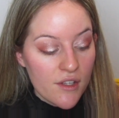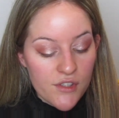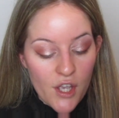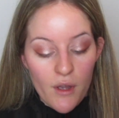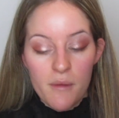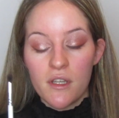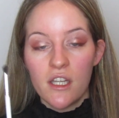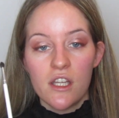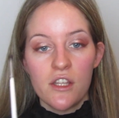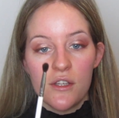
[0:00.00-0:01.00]
So I'm
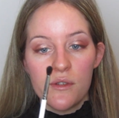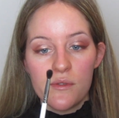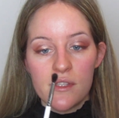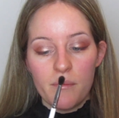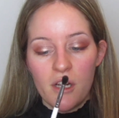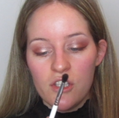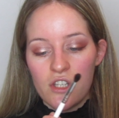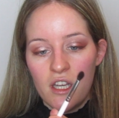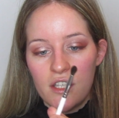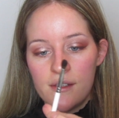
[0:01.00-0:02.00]
going to use the
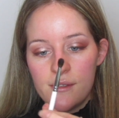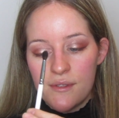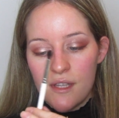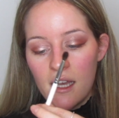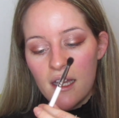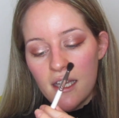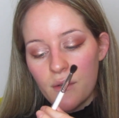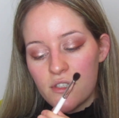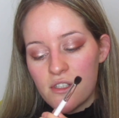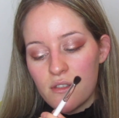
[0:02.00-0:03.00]
brush I used
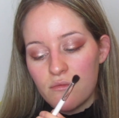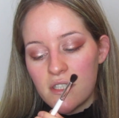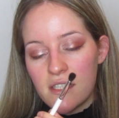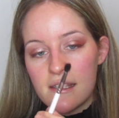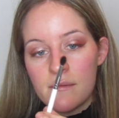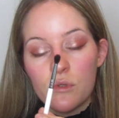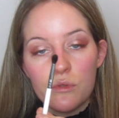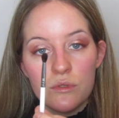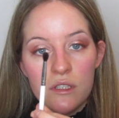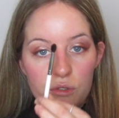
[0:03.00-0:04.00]
earlier, which is the really
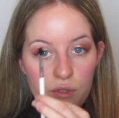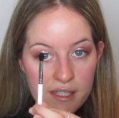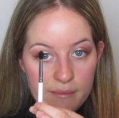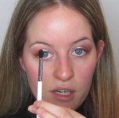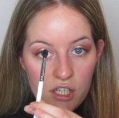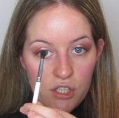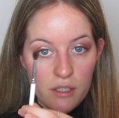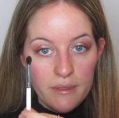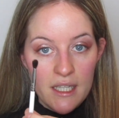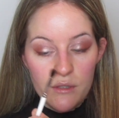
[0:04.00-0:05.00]
small crease brush,
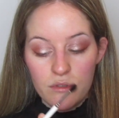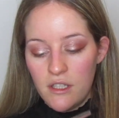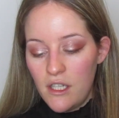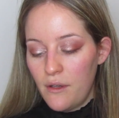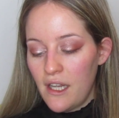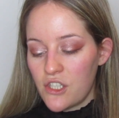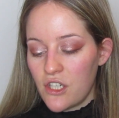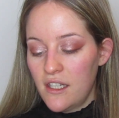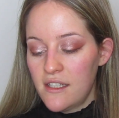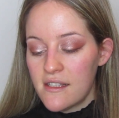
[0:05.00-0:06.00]
to apply all of the lower lash
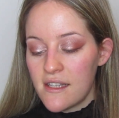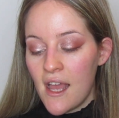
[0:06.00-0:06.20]
colours.